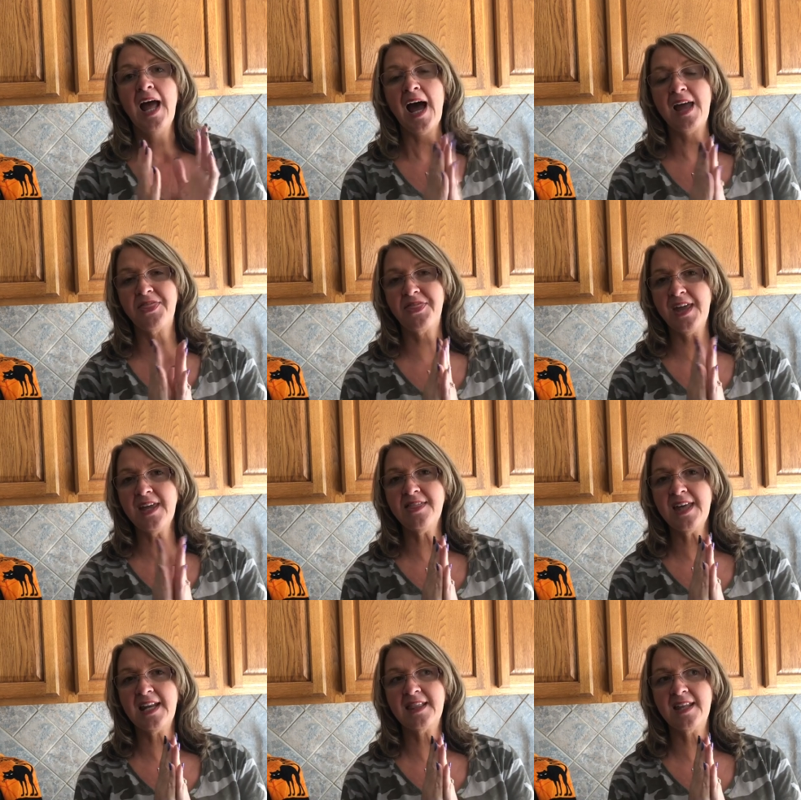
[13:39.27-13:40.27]
I think
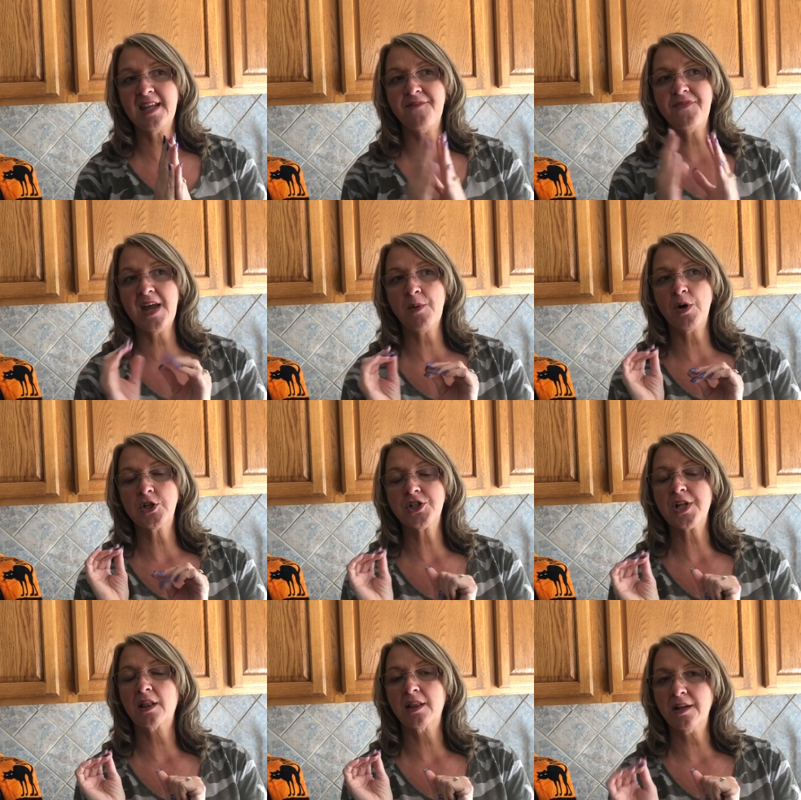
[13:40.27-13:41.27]
that if they were
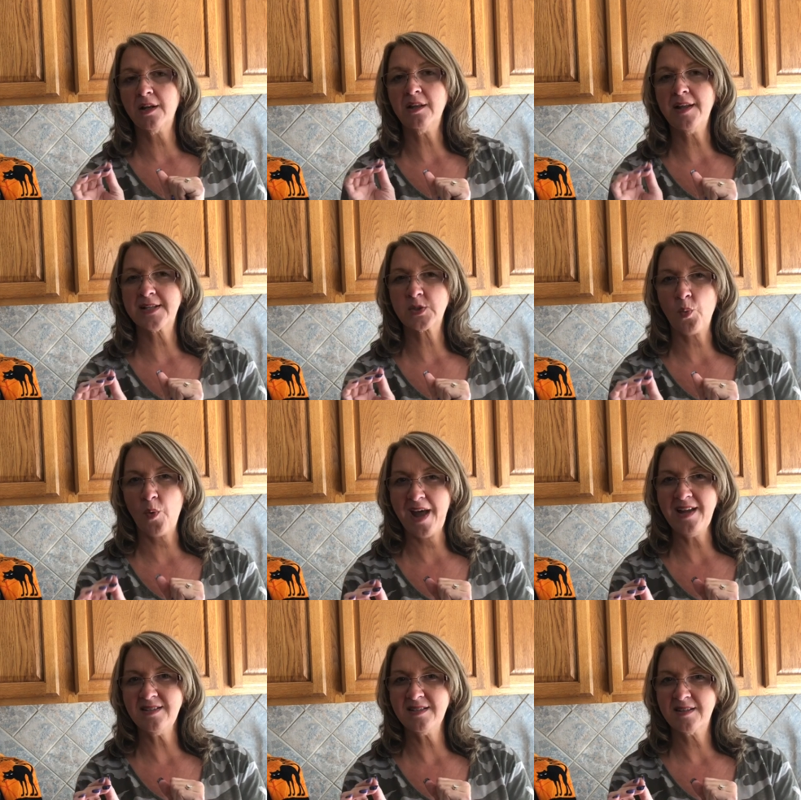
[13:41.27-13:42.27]
just a little less
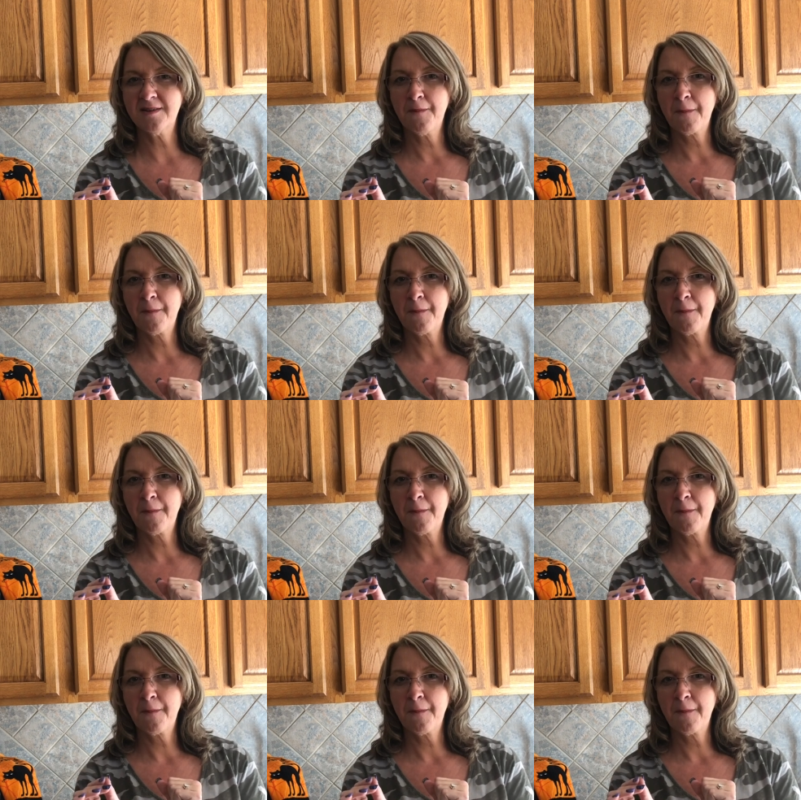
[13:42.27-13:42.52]
wet,